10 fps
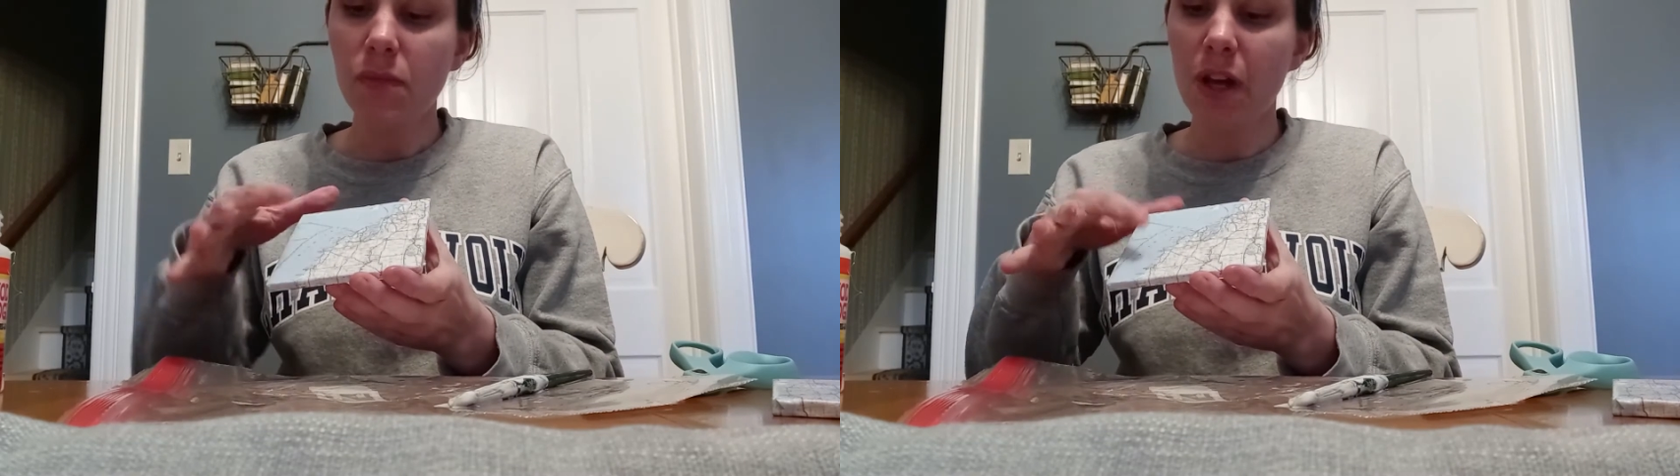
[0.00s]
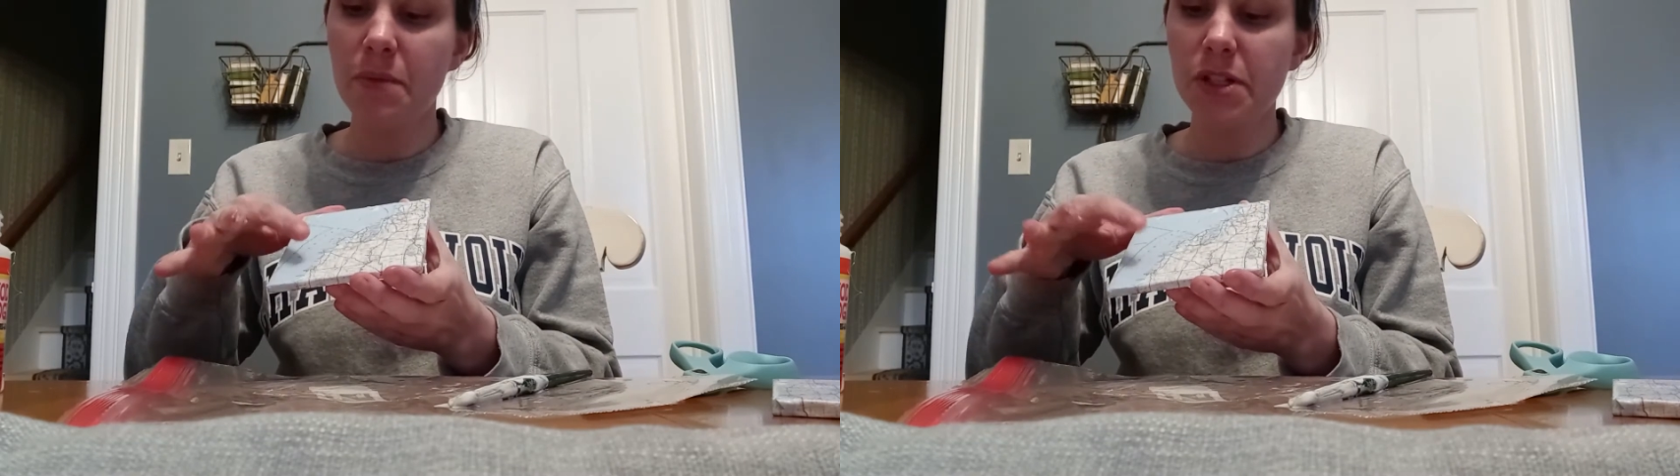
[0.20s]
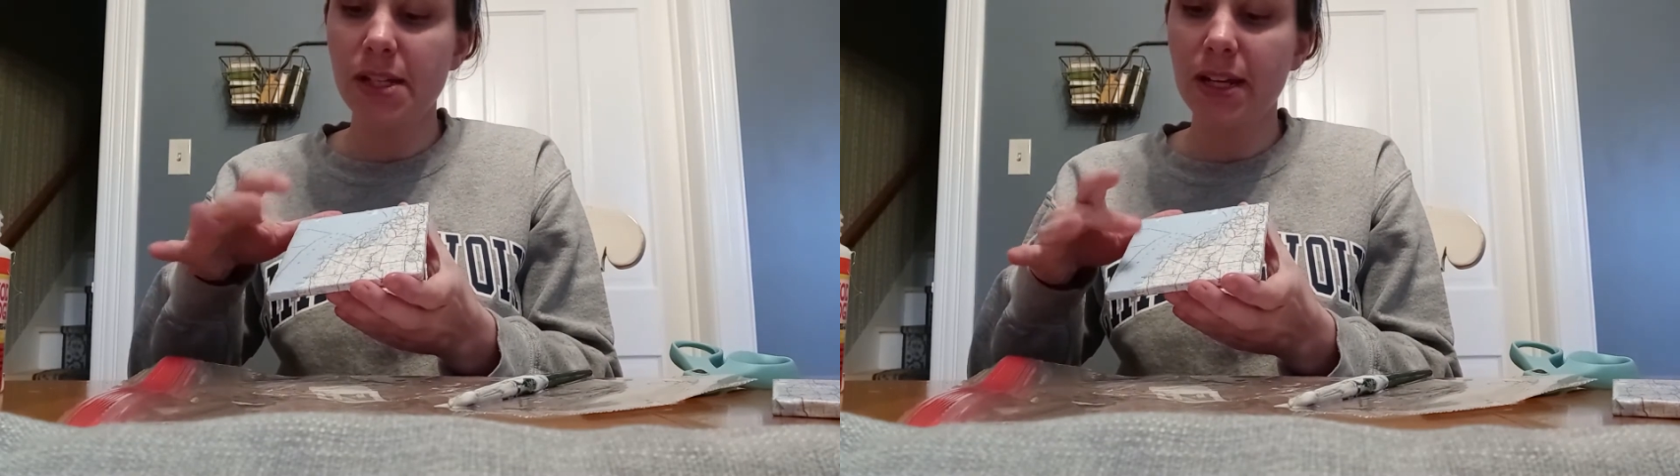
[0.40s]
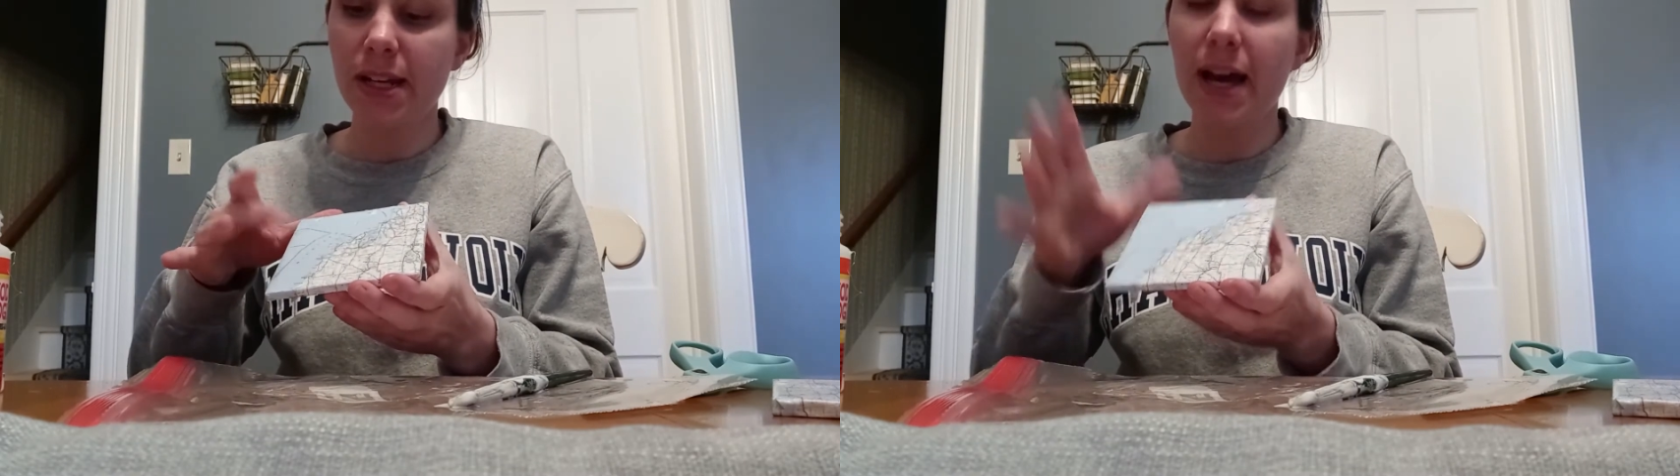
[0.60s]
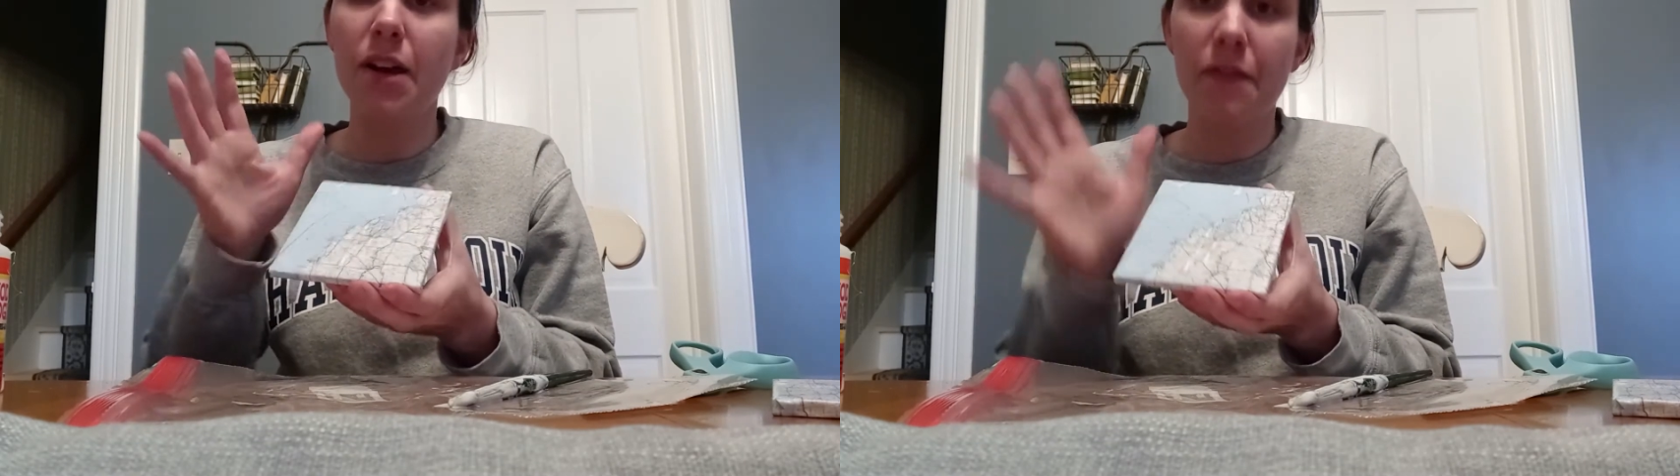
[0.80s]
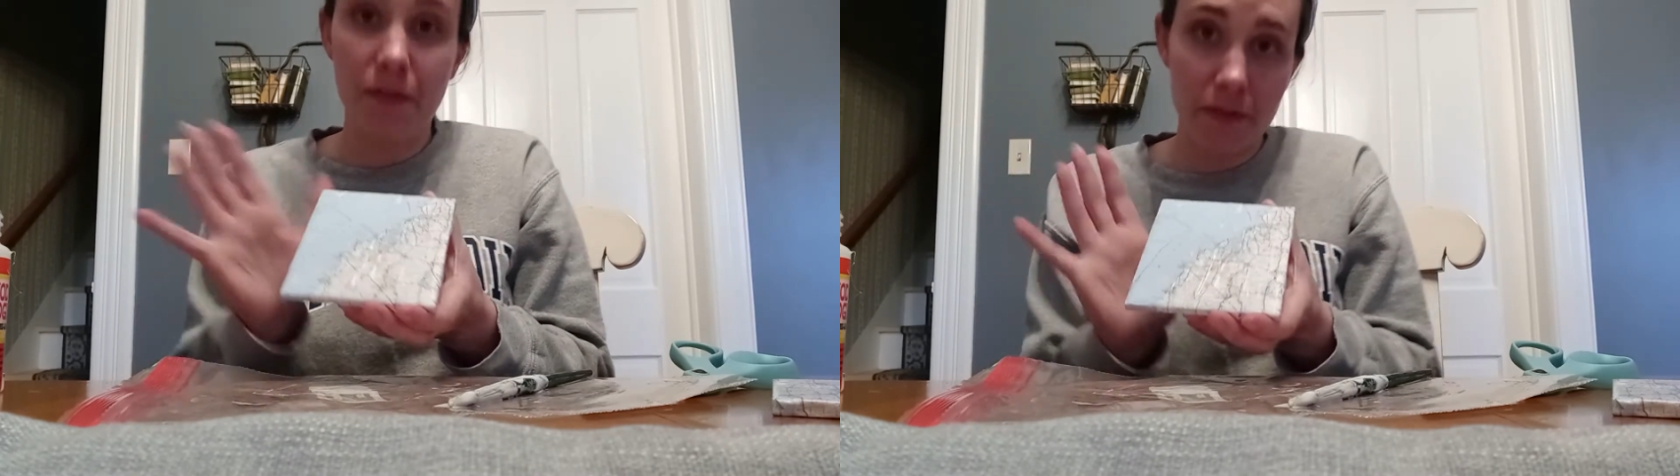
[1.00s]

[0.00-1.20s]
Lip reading: I'm just going to kind of